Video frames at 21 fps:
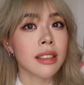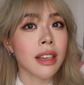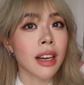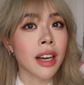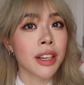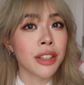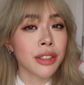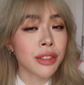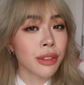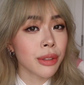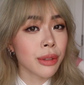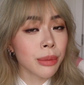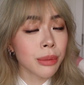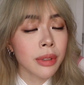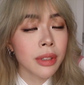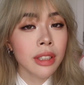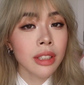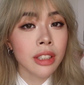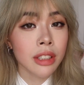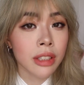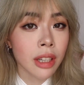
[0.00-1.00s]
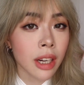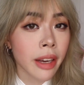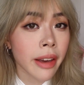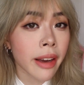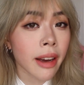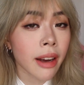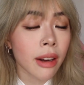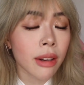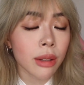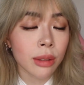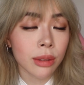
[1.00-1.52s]
I do want to try
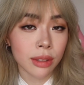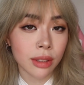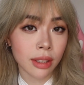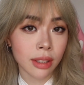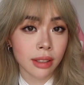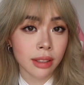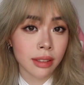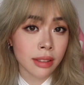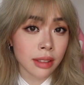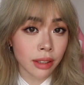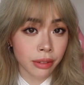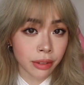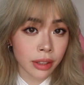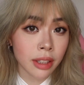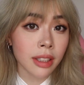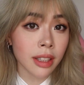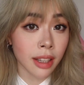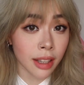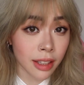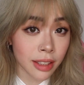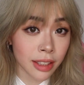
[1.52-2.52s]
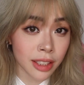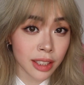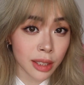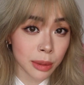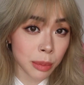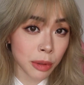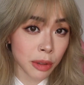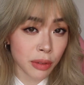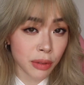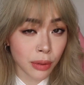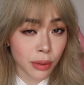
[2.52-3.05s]
out different colors
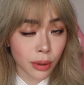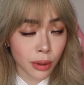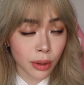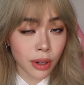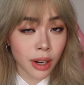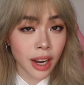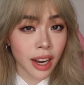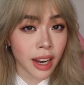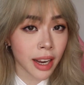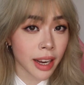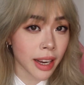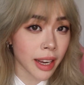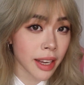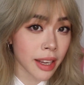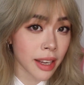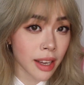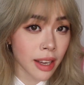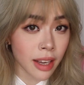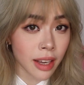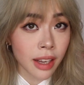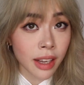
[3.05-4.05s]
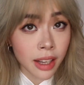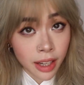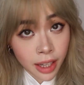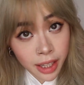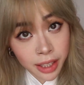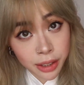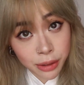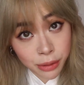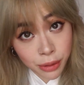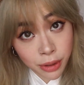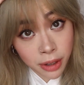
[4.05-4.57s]
before I
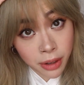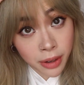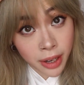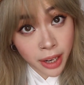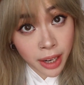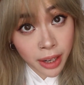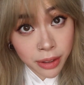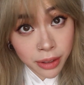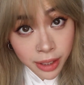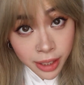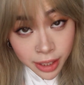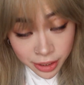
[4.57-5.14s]
kind of grow out.